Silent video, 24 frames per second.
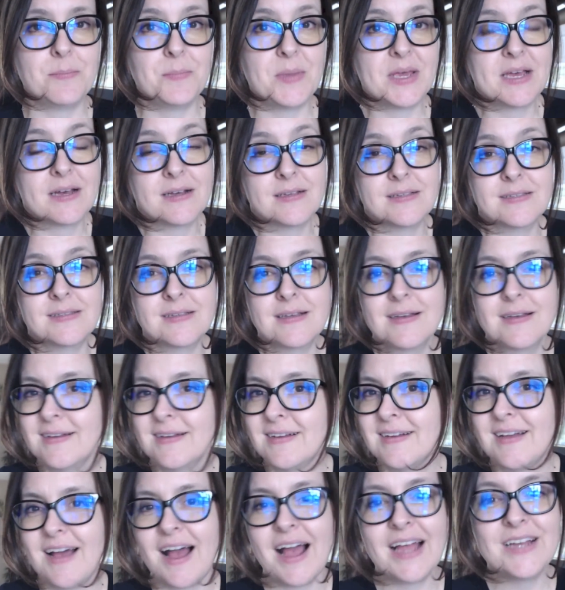Because
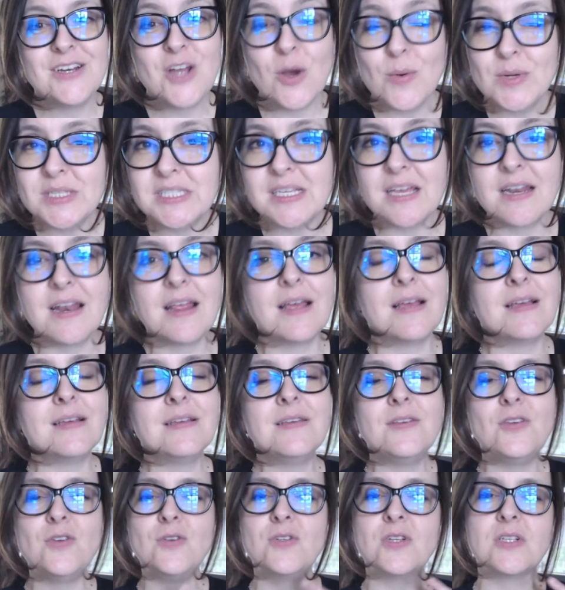I know it's gonna,
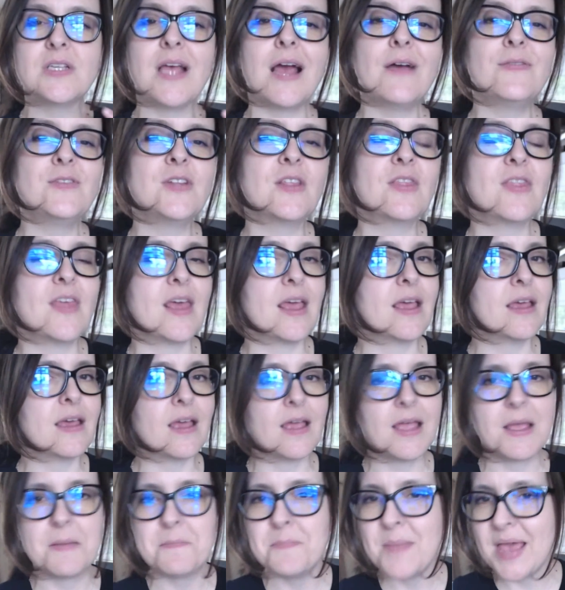you just have to think
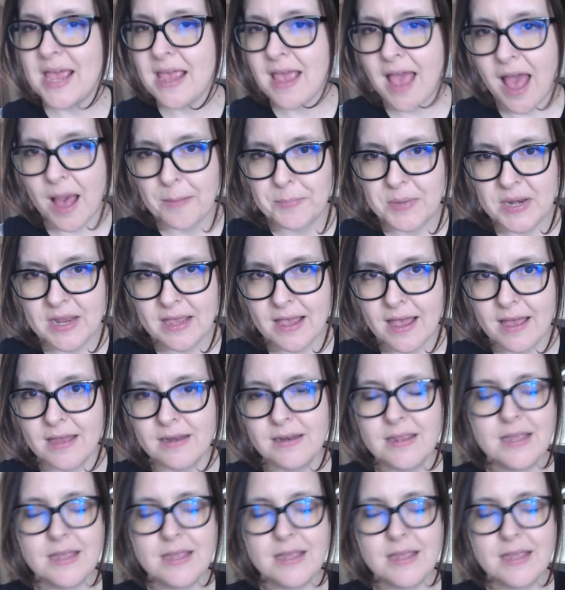it may happen again.